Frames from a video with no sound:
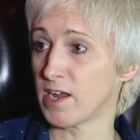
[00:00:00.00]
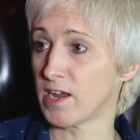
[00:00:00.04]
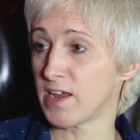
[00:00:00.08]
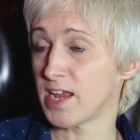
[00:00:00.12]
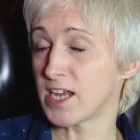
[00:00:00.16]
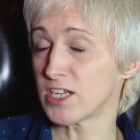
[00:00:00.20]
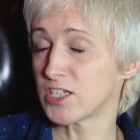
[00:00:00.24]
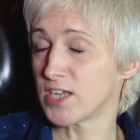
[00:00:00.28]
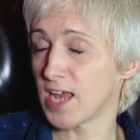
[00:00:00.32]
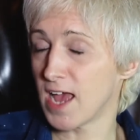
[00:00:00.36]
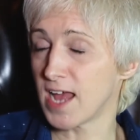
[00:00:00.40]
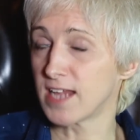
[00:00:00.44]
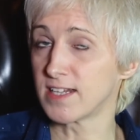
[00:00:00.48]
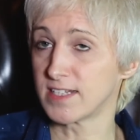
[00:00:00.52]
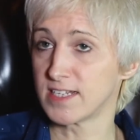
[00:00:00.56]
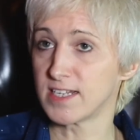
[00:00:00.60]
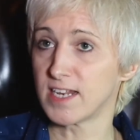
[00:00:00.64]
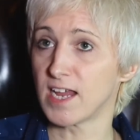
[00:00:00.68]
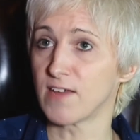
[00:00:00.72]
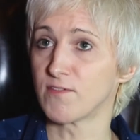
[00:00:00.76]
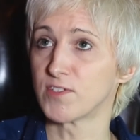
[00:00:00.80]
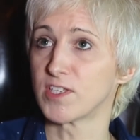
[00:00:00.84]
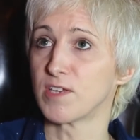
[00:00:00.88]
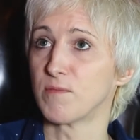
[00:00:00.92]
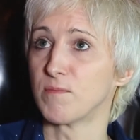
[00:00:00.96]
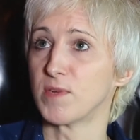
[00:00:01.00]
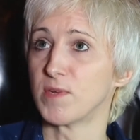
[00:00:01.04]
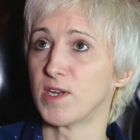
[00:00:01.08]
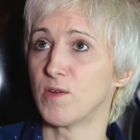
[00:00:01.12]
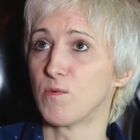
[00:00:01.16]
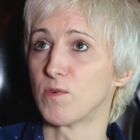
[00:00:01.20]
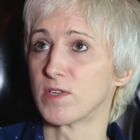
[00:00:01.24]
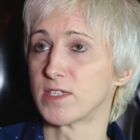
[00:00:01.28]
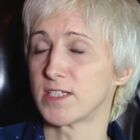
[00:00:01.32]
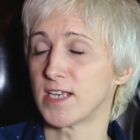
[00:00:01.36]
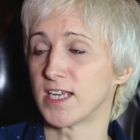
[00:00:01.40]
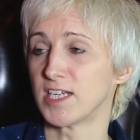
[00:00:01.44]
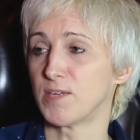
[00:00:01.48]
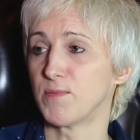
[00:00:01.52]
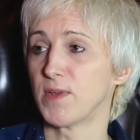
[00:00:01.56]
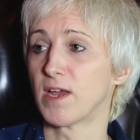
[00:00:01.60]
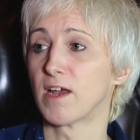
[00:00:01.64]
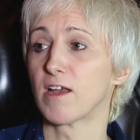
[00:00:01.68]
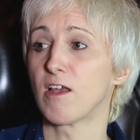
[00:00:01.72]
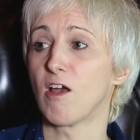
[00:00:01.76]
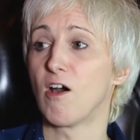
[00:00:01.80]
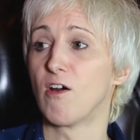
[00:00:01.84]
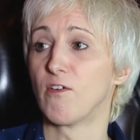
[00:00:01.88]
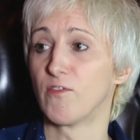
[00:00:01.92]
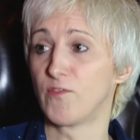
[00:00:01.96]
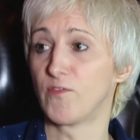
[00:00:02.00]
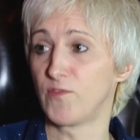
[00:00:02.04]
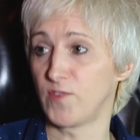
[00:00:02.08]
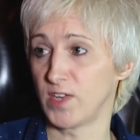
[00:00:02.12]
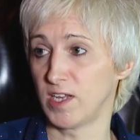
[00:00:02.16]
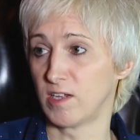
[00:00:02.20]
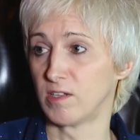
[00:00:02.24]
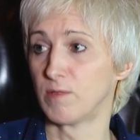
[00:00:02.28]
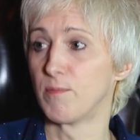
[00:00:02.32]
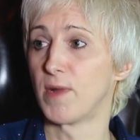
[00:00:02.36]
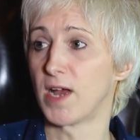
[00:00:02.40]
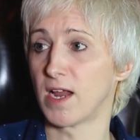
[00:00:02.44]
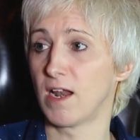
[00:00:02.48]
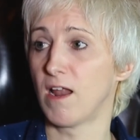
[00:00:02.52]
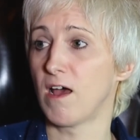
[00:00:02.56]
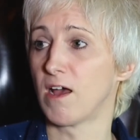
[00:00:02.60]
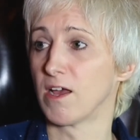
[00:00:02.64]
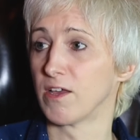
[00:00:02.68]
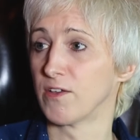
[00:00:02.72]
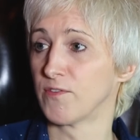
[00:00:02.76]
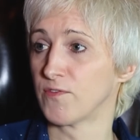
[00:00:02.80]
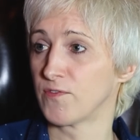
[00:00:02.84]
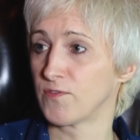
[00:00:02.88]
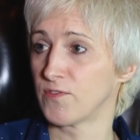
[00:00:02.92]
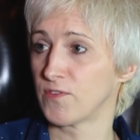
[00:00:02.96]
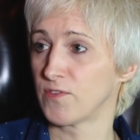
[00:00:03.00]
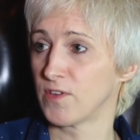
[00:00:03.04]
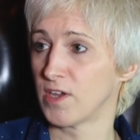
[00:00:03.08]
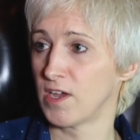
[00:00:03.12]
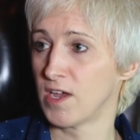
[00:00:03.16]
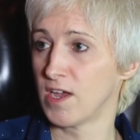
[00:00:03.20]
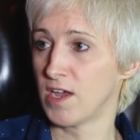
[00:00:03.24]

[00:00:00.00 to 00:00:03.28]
I actually did have somebody once say to me, I can't feel my life,